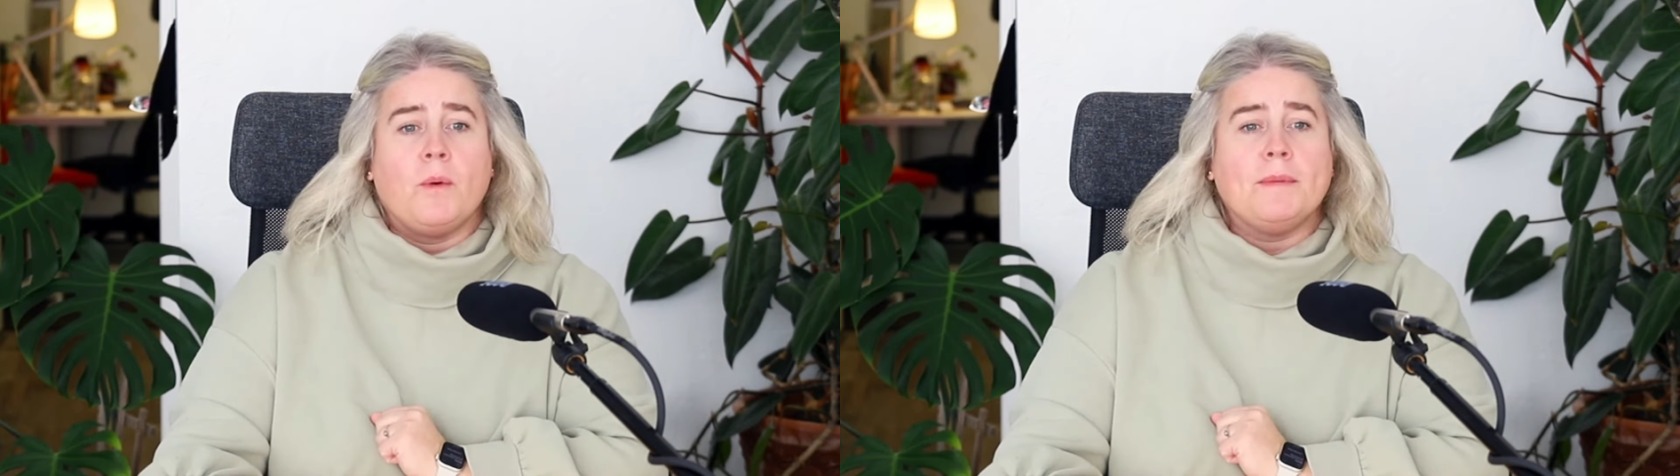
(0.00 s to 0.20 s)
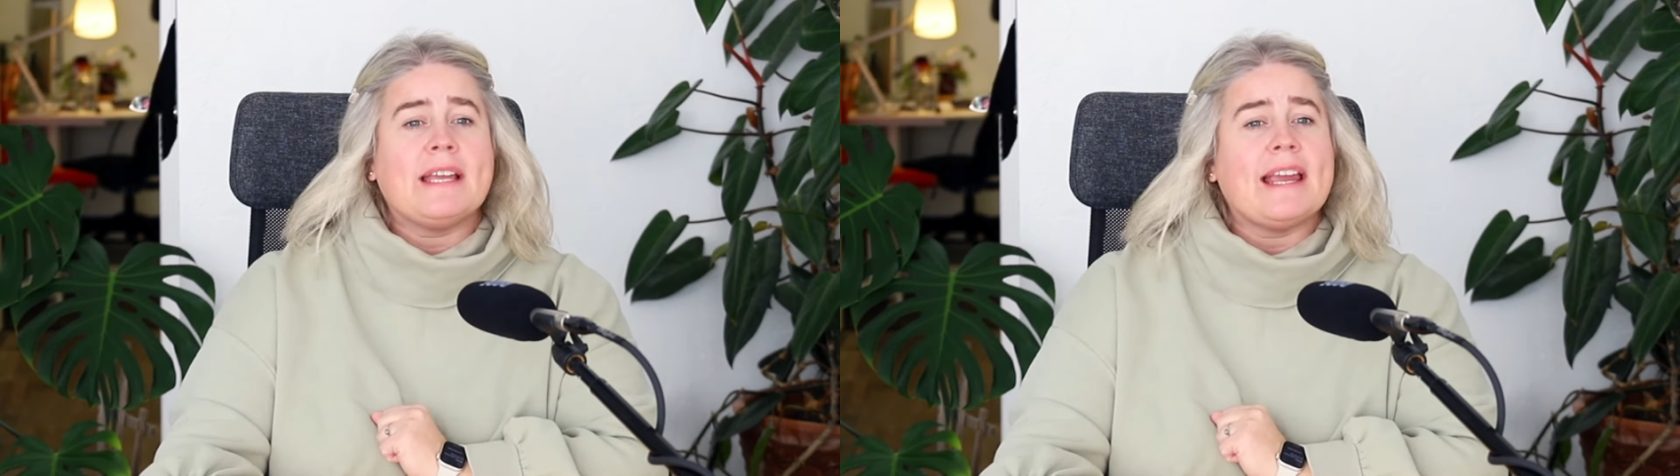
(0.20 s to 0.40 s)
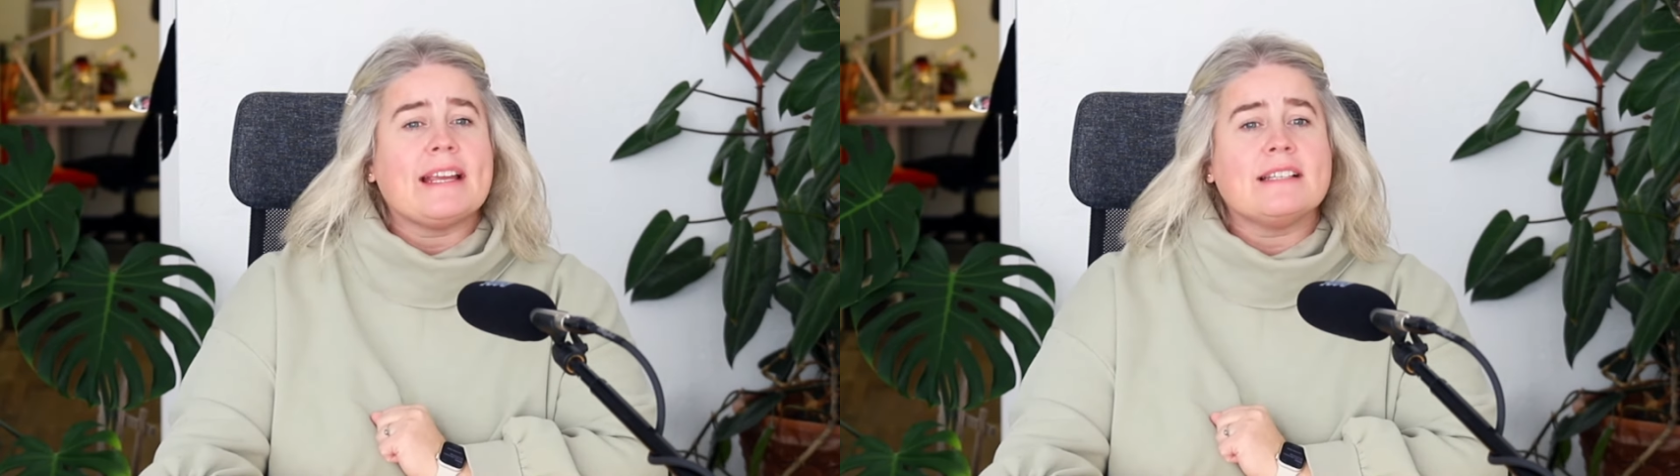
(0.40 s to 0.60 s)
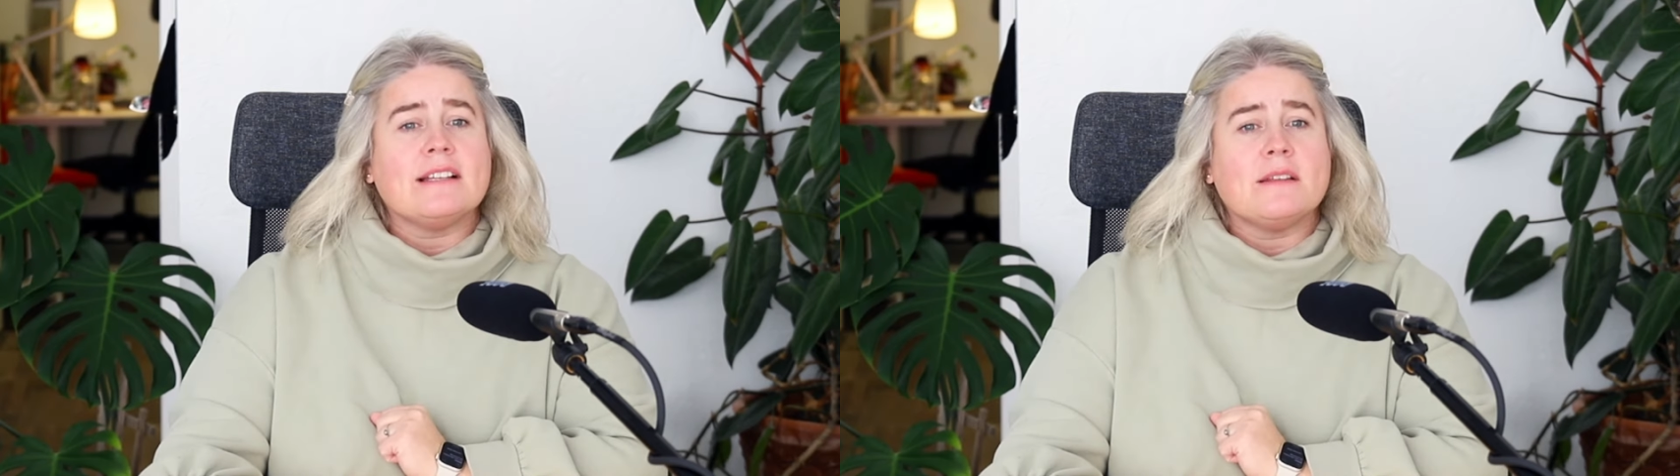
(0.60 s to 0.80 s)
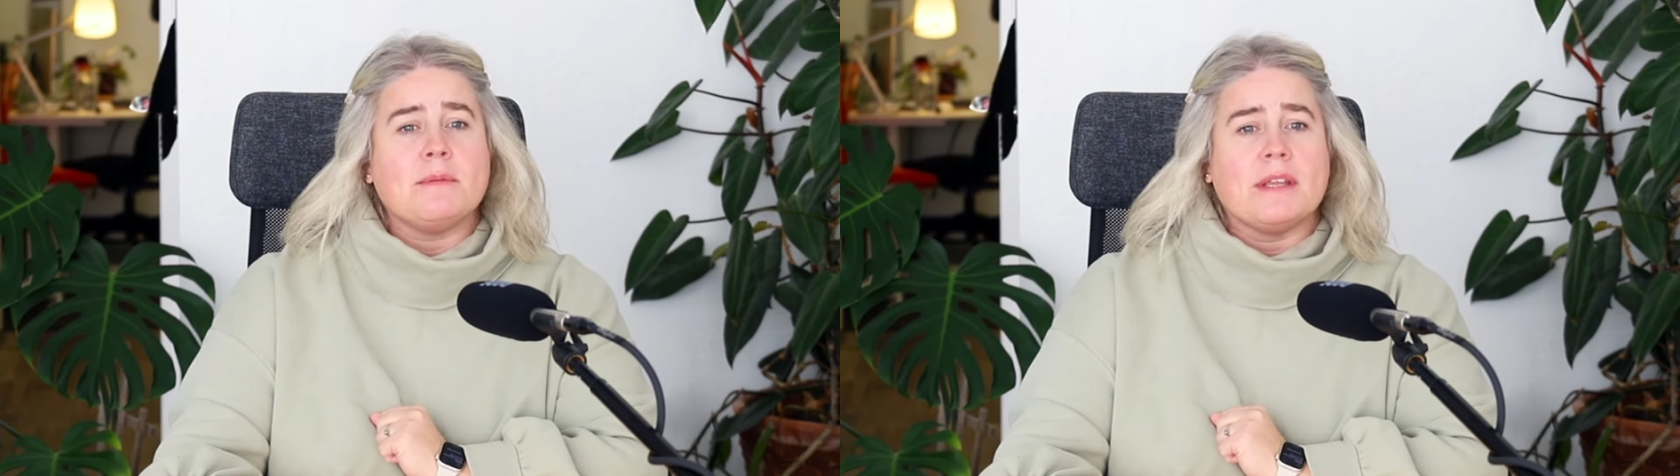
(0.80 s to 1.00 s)
Website
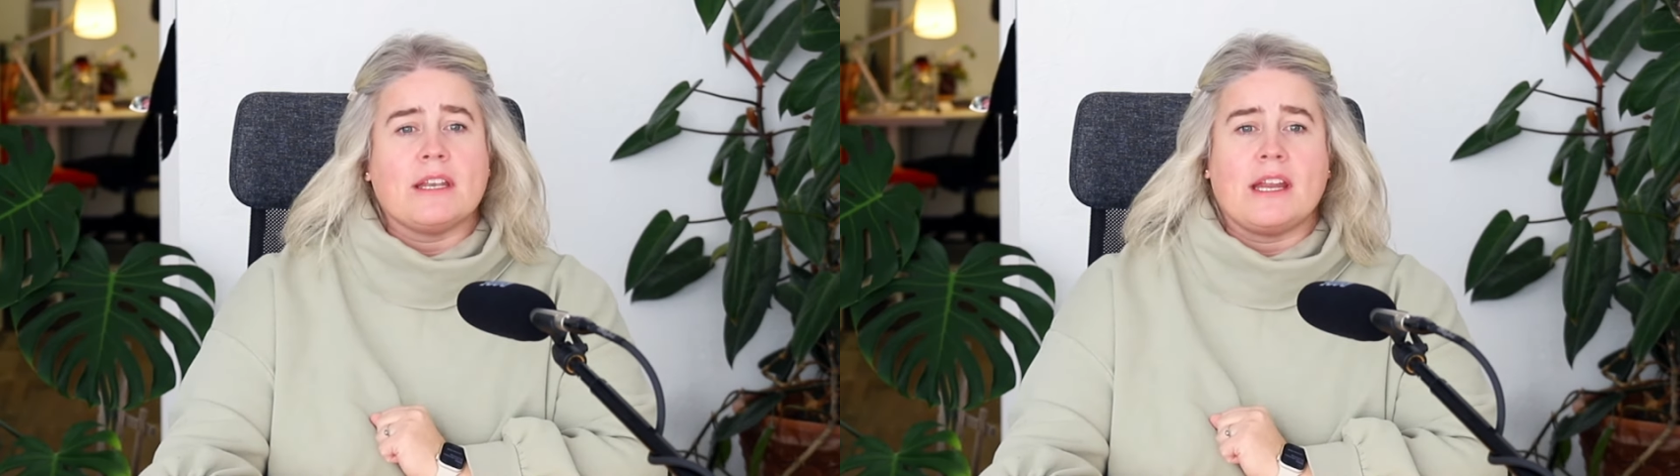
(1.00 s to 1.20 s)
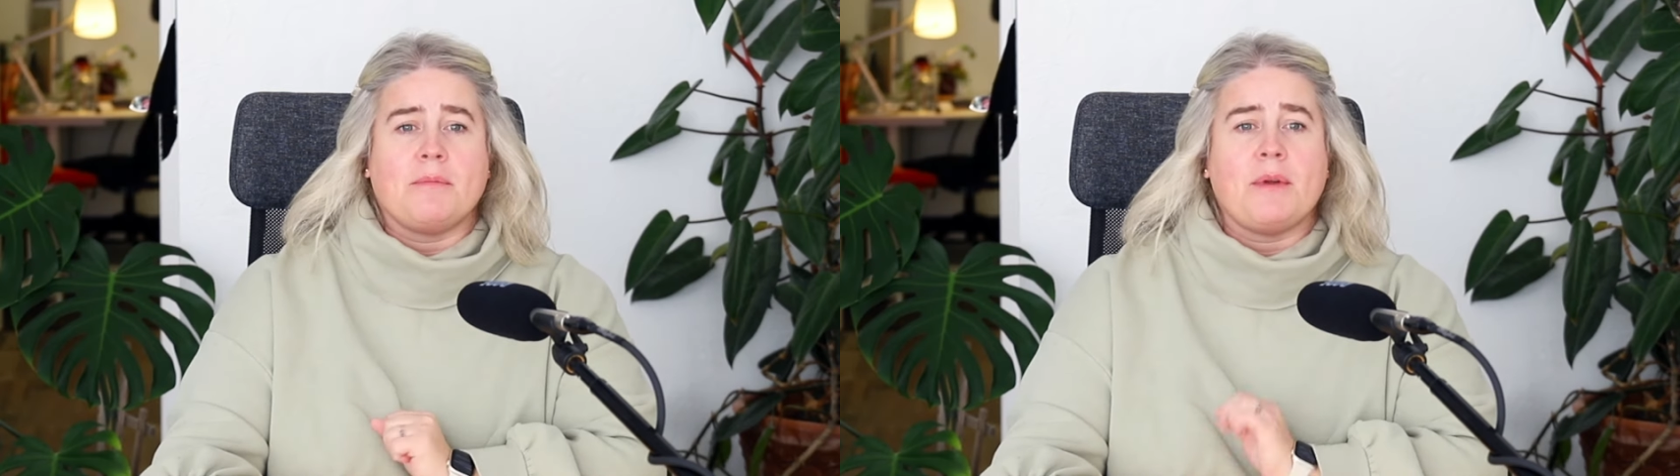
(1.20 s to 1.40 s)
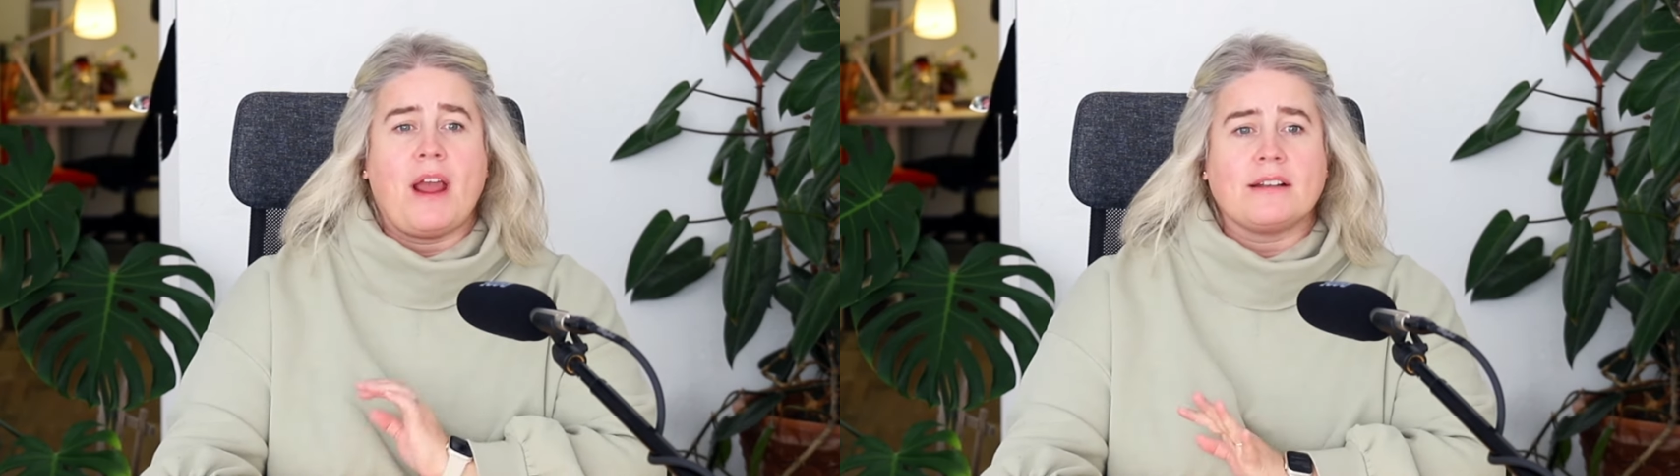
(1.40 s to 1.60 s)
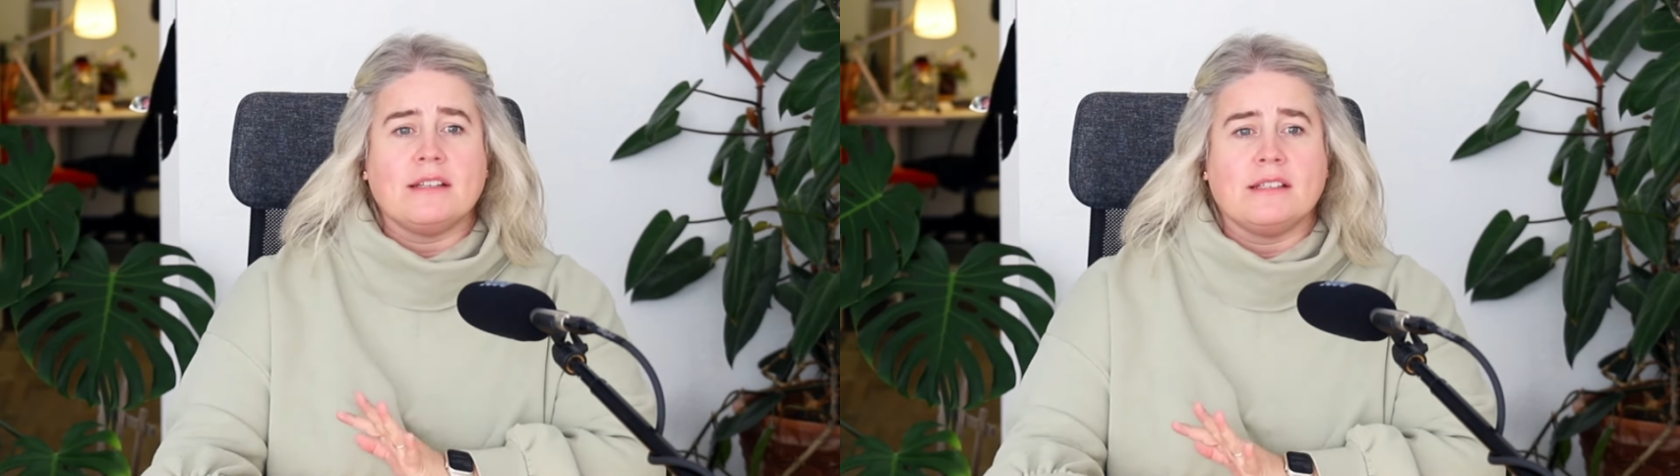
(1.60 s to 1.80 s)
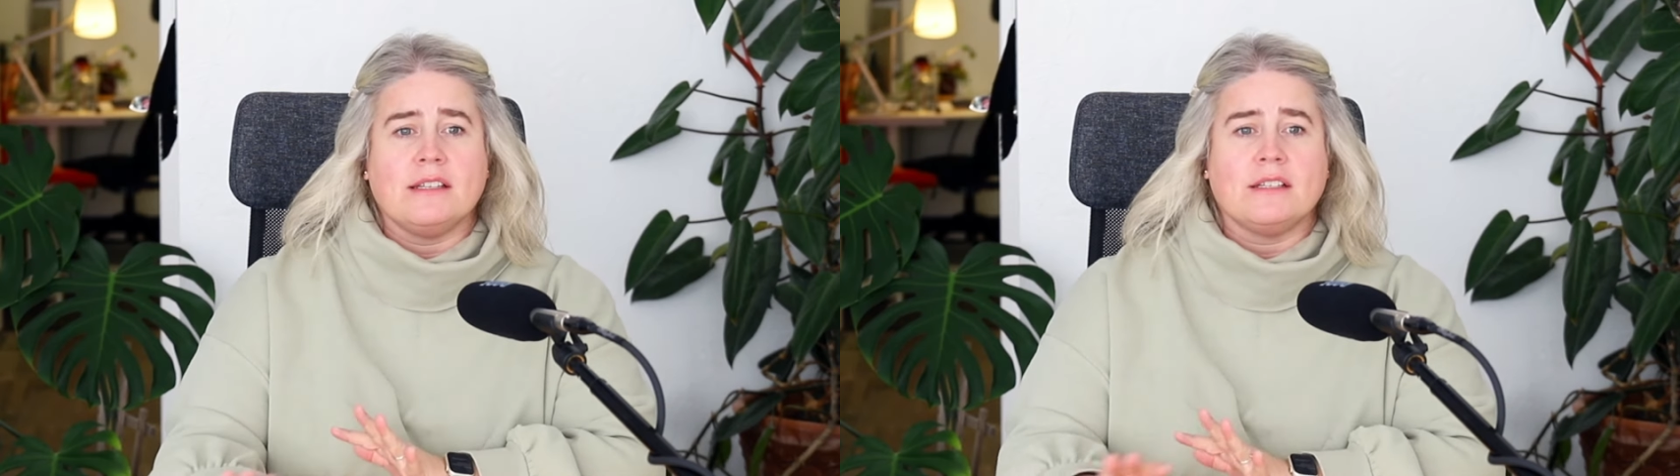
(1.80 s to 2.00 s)
accessibility
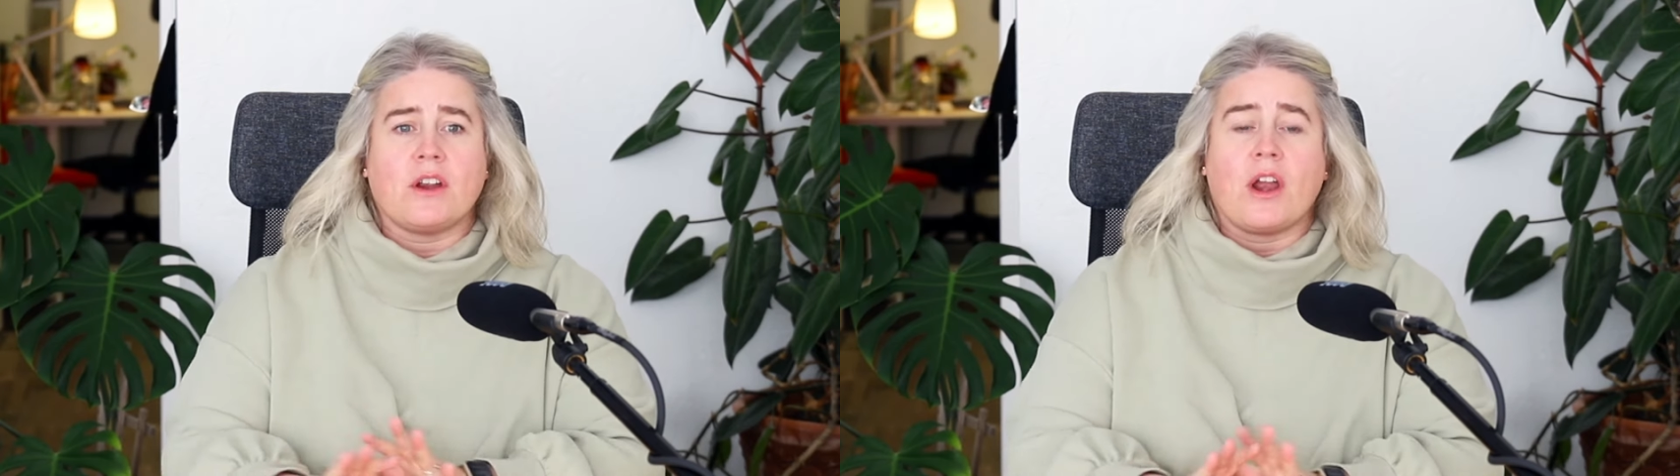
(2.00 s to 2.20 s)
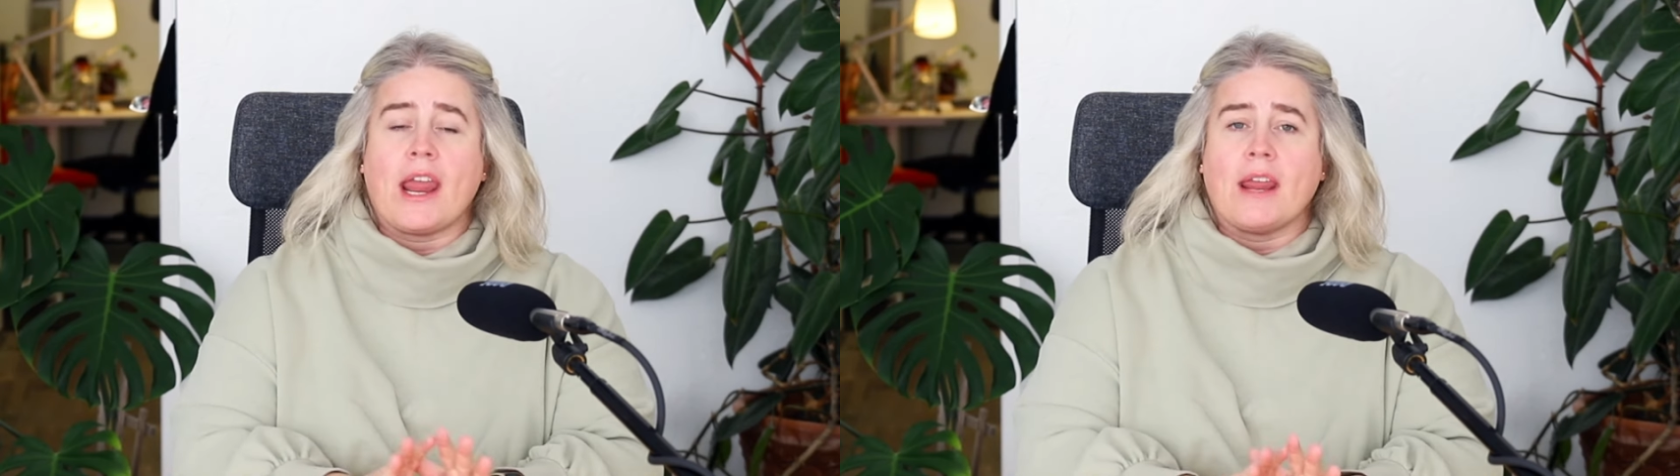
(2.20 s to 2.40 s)
practices are